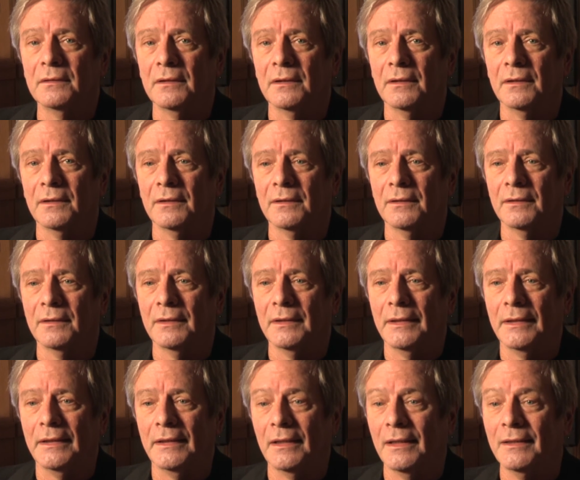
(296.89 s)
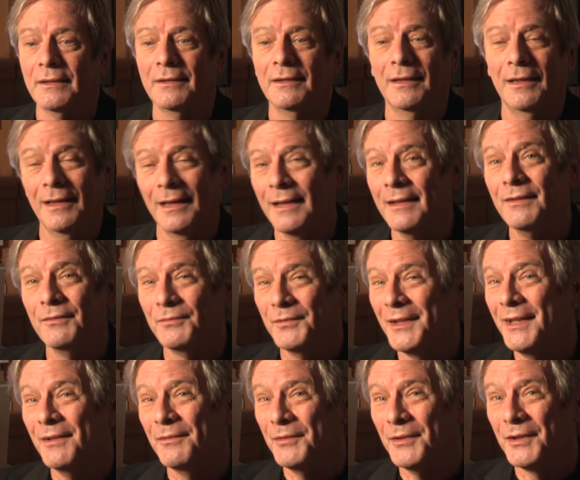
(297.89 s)
Uh, and I'd kind of
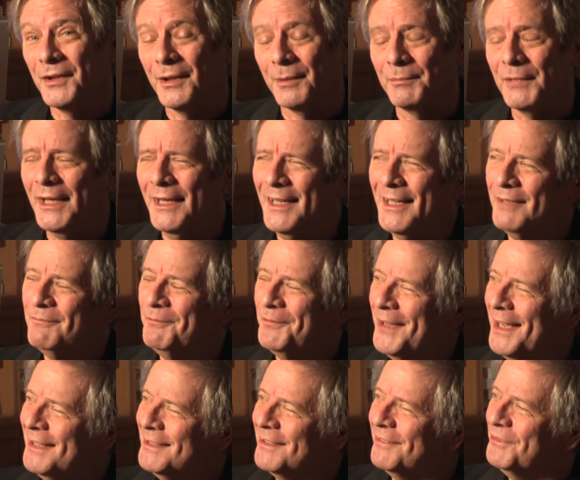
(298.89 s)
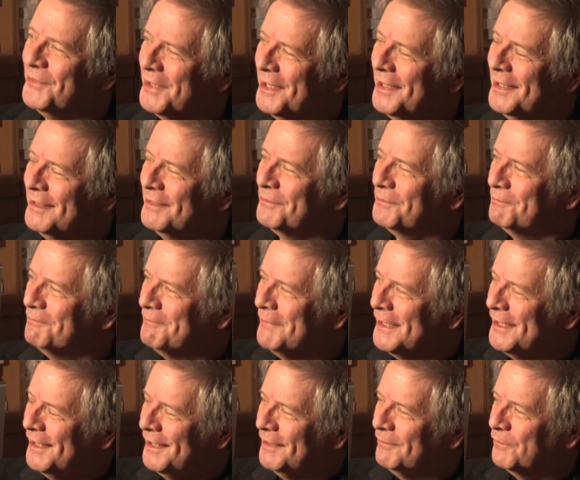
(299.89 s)
given up. In fact, I've kind of,
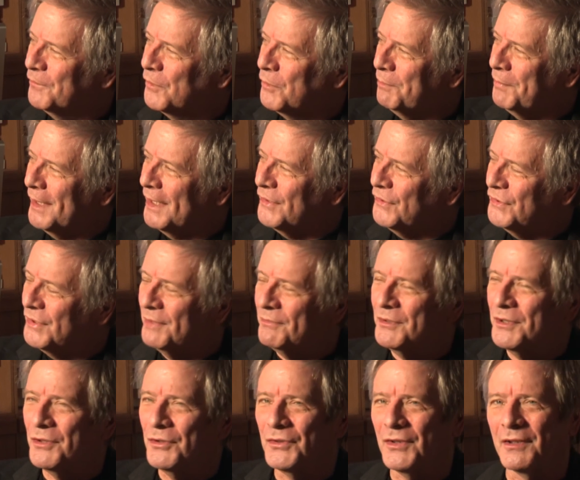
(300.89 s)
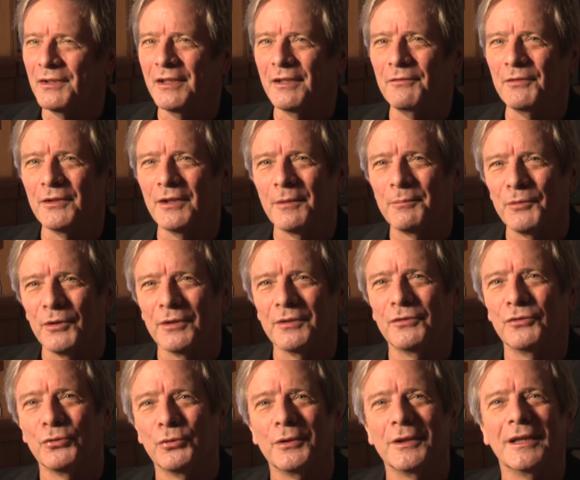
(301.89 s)
for the past seven years, I'd given up on
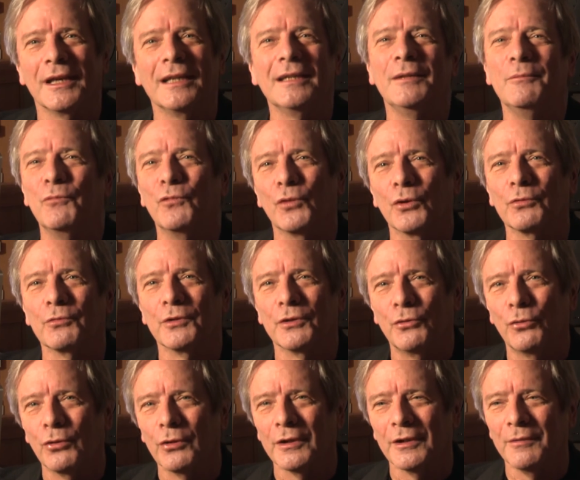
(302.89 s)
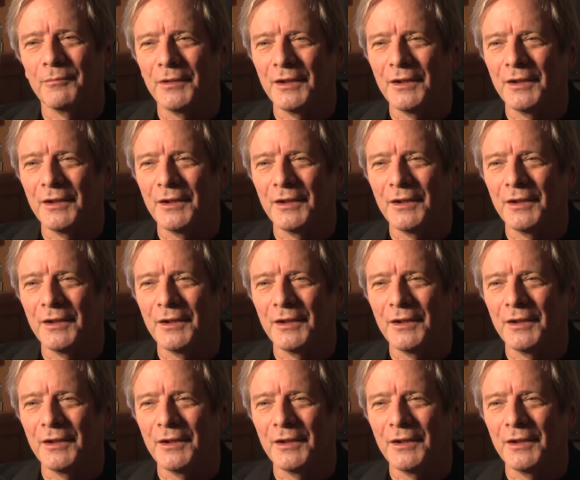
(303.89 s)
doing any more recording